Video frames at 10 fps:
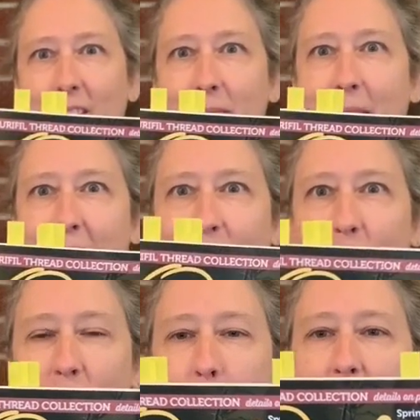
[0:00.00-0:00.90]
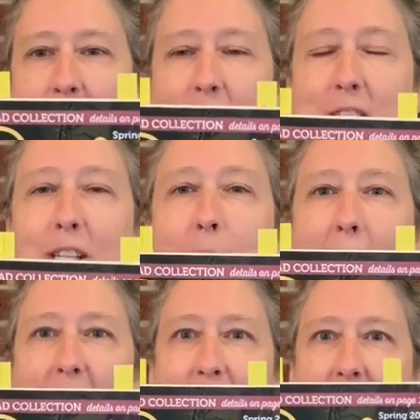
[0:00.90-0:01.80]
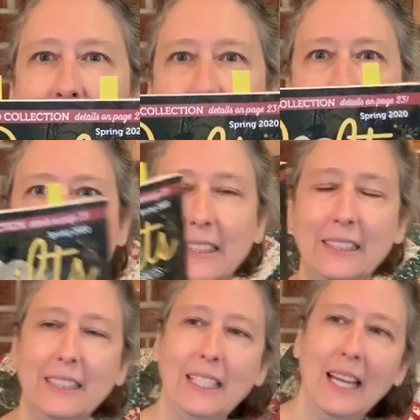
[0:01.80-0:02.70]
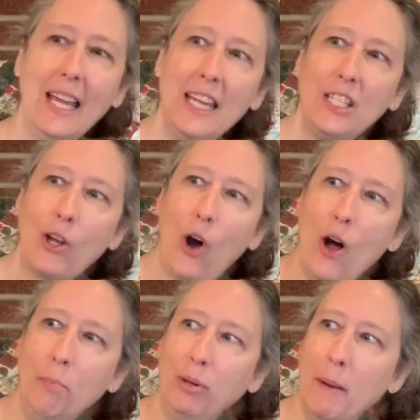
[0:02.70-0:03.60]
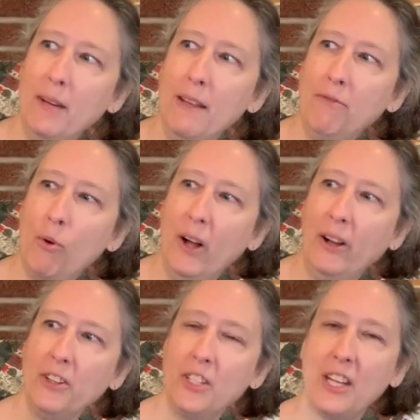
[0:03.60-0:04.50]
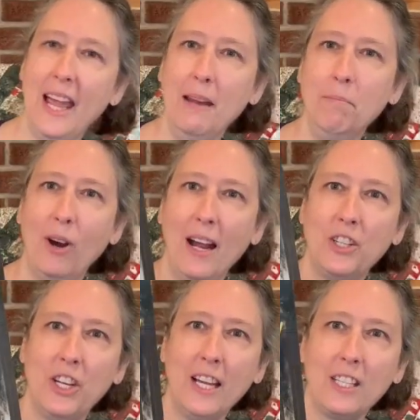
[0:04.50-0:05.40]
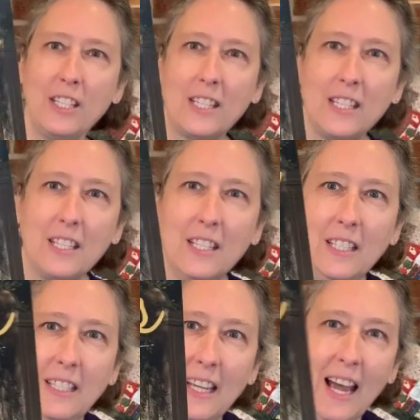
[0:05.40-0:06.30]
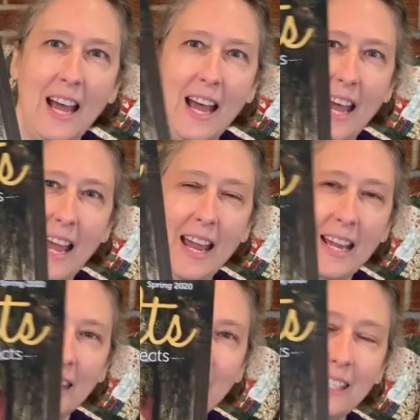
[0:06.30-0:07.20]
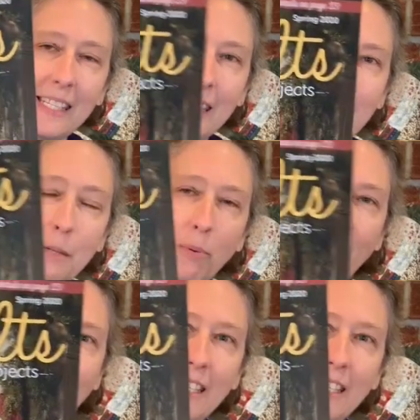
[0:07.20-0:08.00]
My first one. This is my favorite. It's called Primitive Quilts and Projects. Yay! And this is the spring